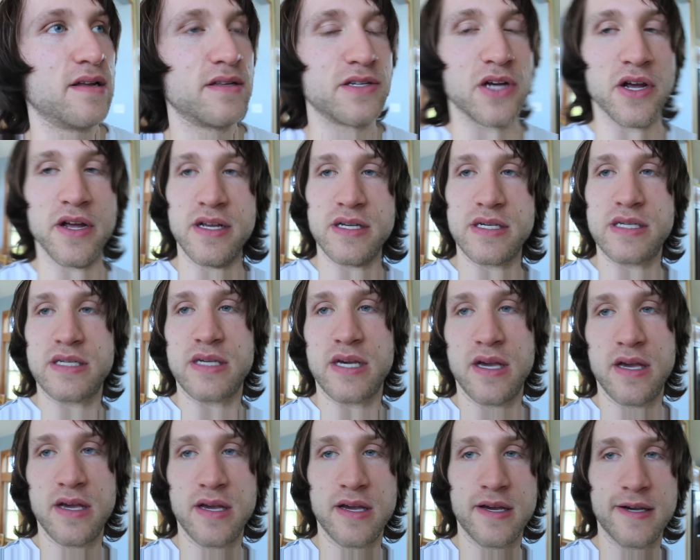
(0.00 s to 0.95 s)
Chase,
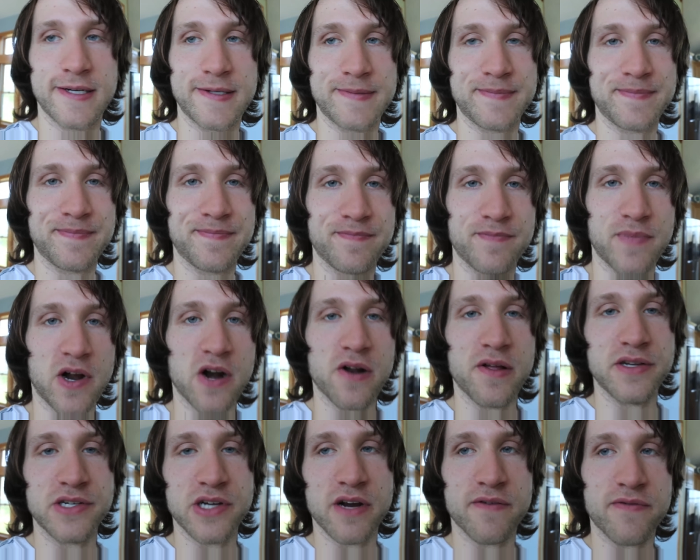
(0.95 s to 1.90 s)

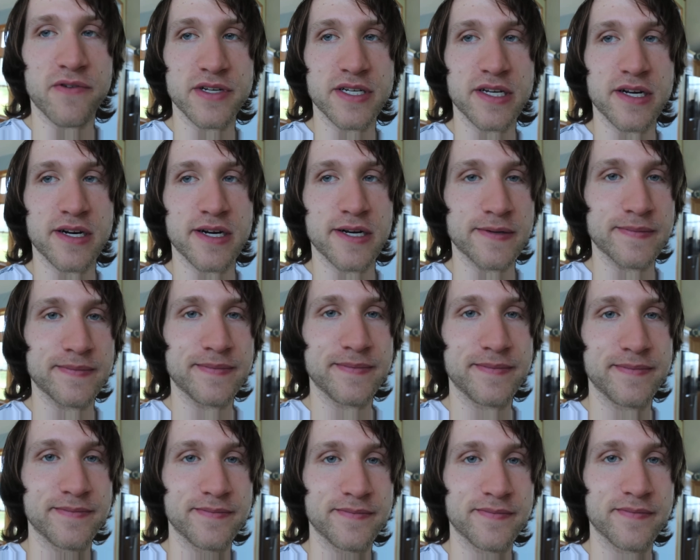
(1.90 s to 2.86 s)
apparently Jeffrey's here.
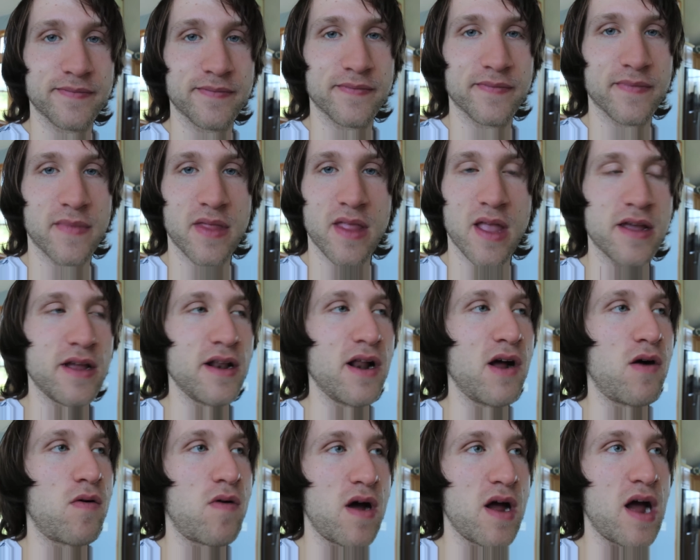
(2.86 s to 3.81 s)
You
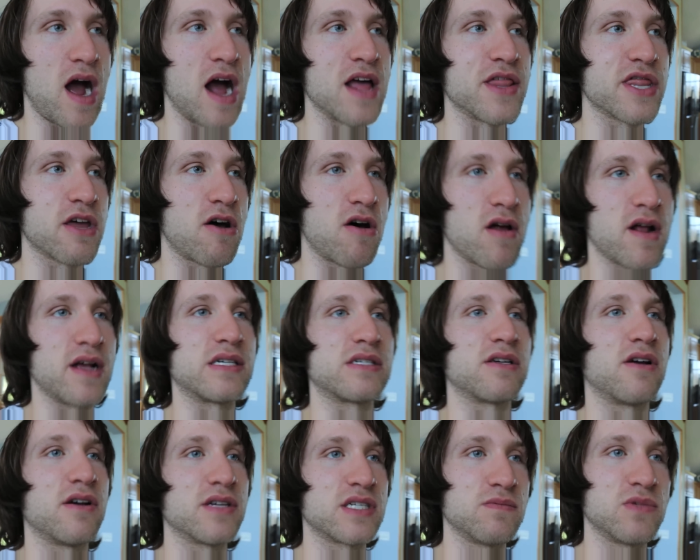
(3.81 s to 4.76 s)
know what? I thought I
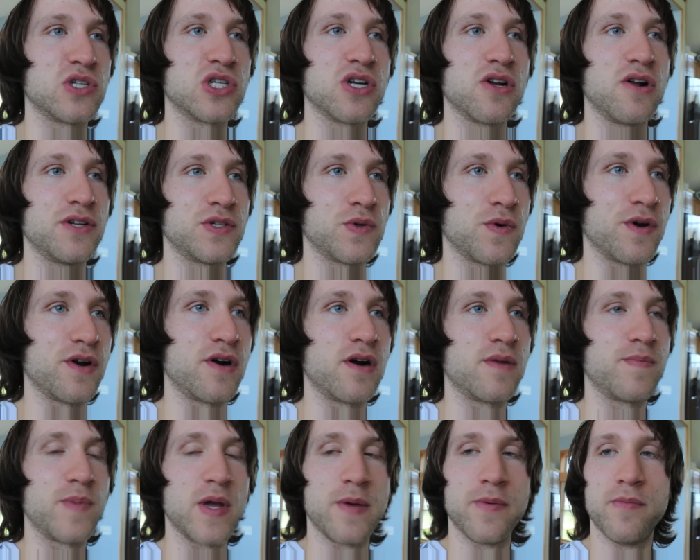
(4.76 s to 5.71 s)
saw some shit on
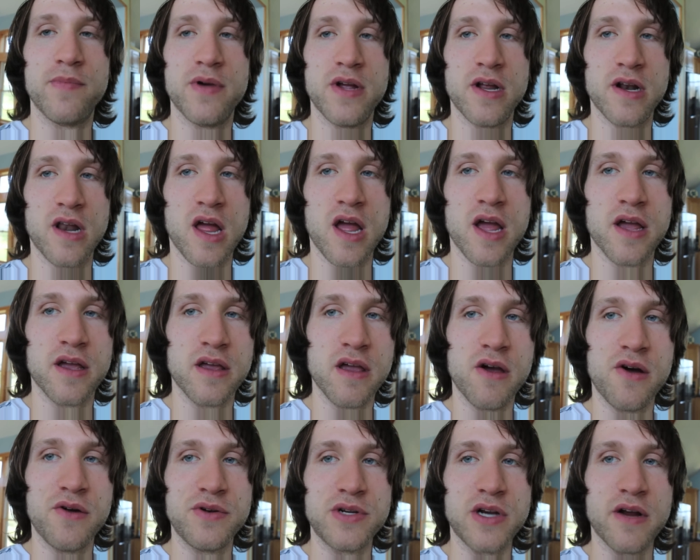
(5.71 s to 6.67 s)
Twitter, people being like,
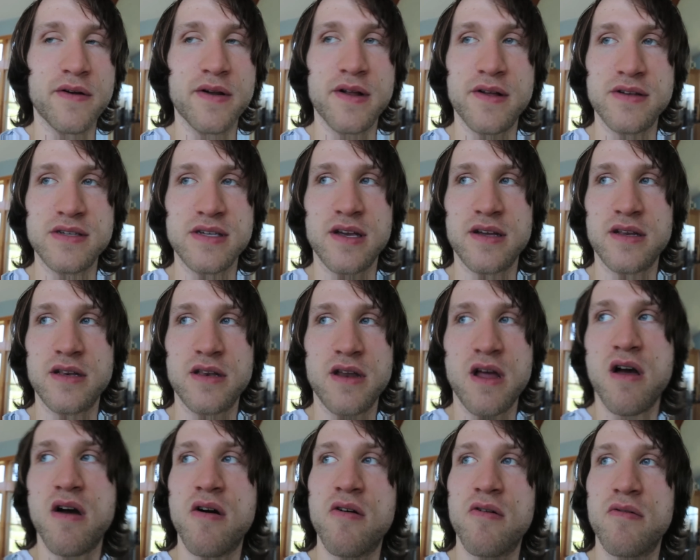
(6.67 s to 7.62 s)
yo, Jeff. And I was like,
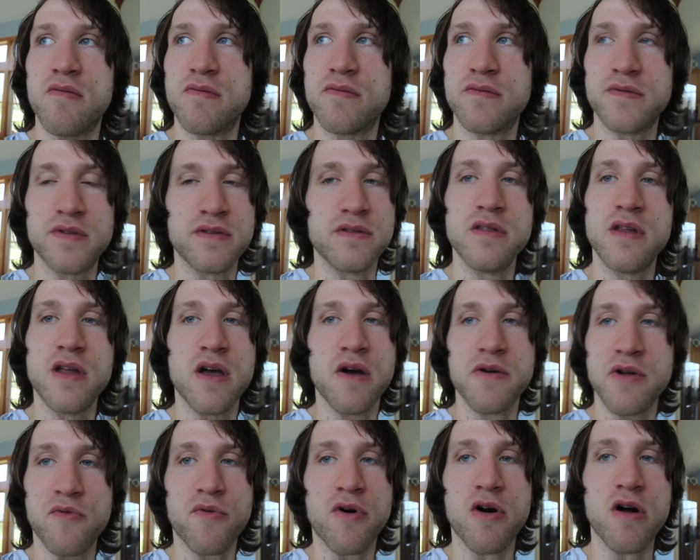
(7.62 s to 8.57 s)
no, no,
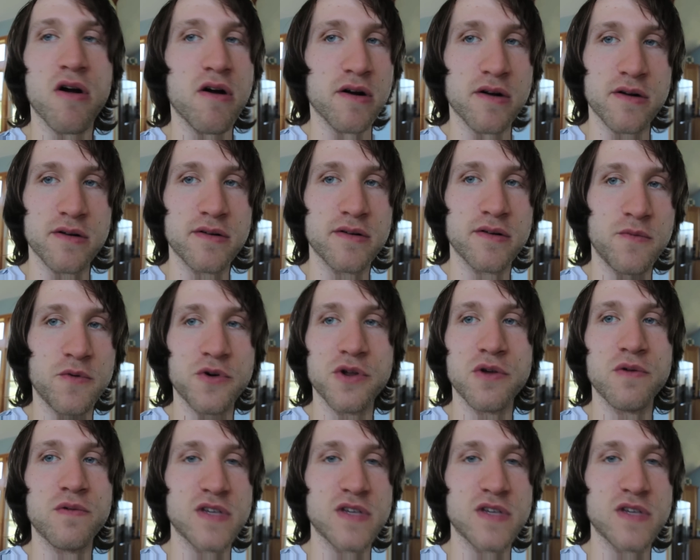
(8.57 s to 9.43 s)
you're wrong. What are you